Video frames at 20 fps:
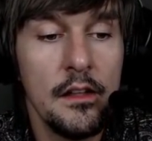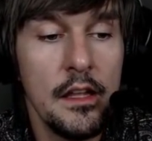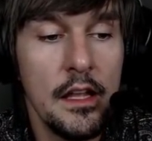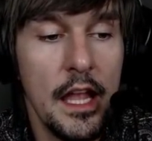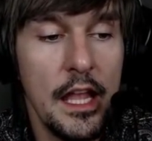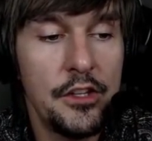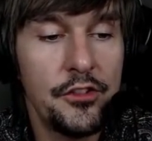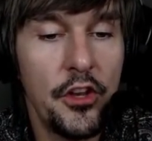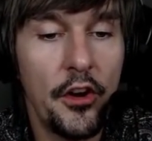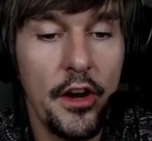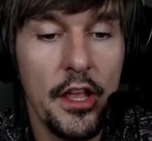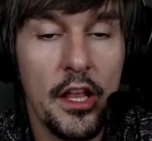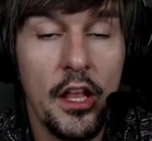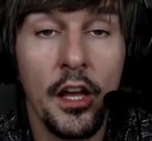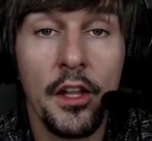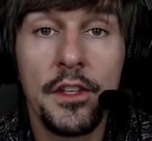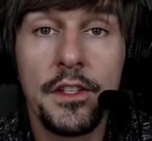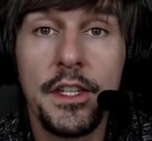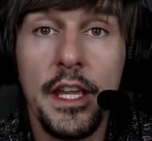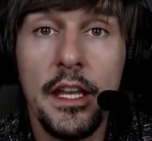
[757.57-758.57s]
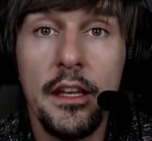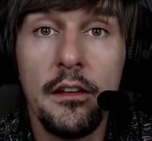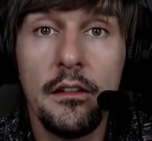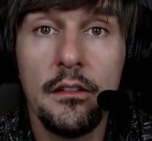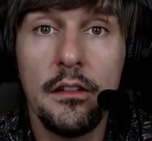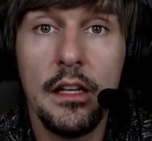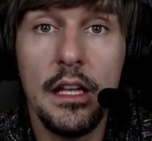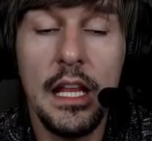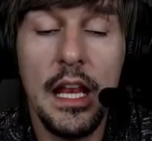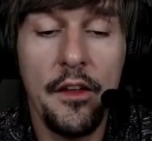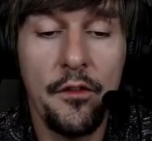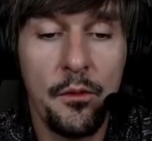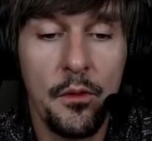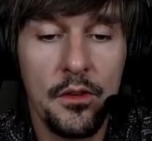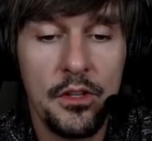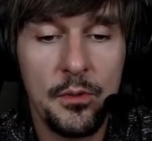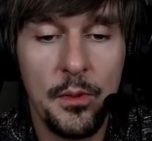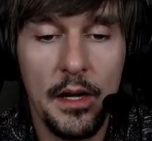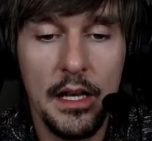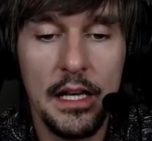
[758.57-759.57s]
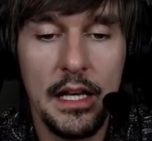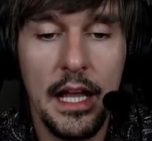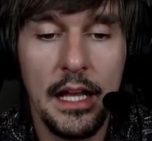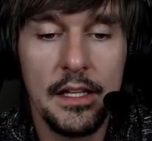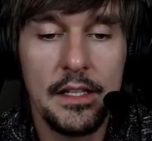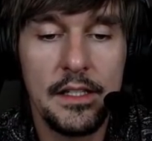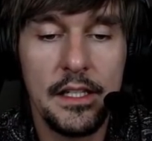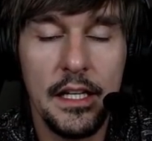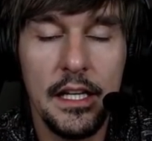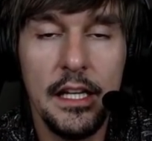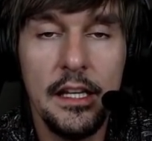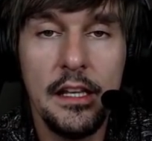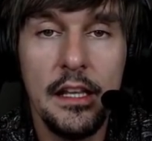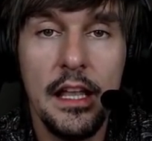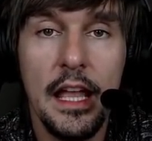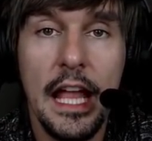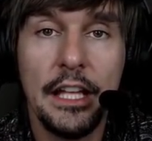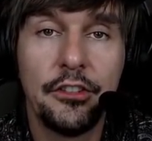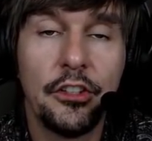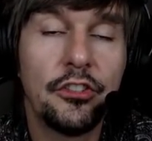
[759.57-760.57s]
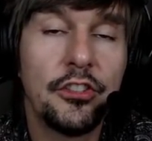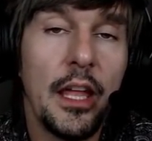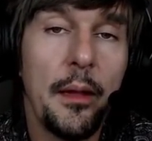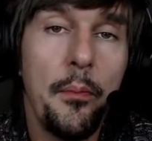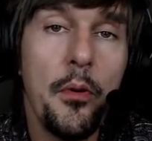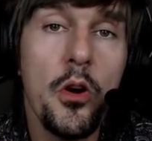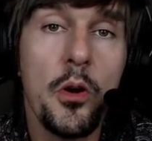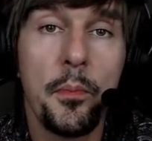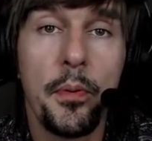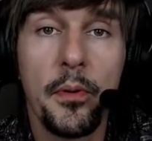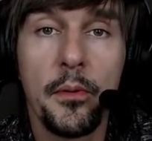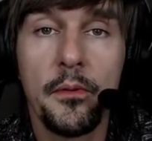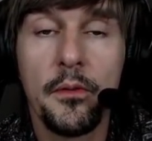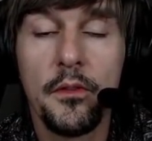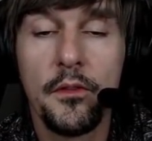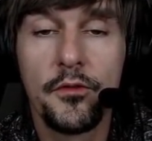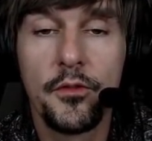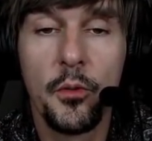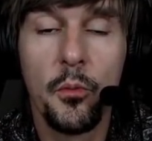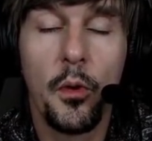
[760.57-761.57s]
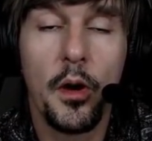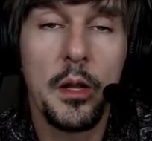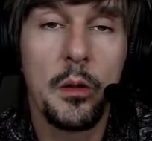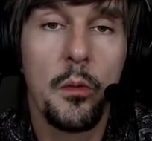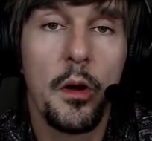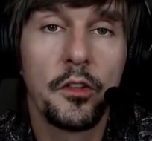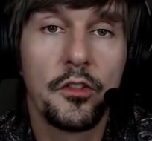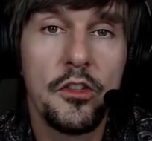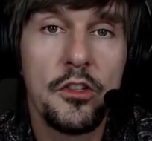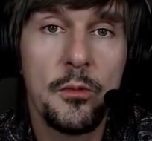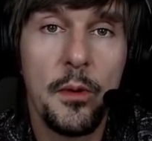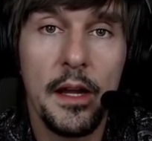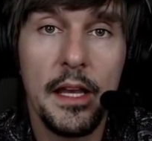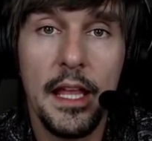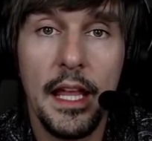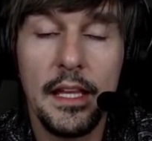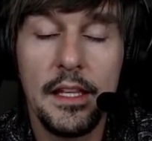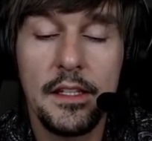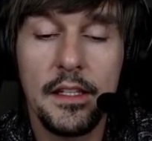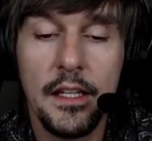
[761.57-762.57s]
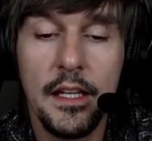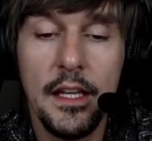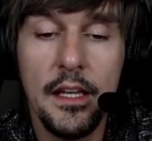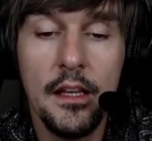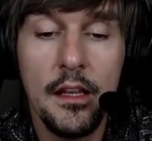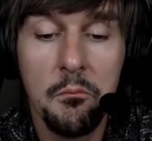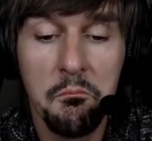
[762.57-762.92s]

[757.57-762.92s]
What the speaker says: historic content in F1 2019 is a step up from what it was in 2018.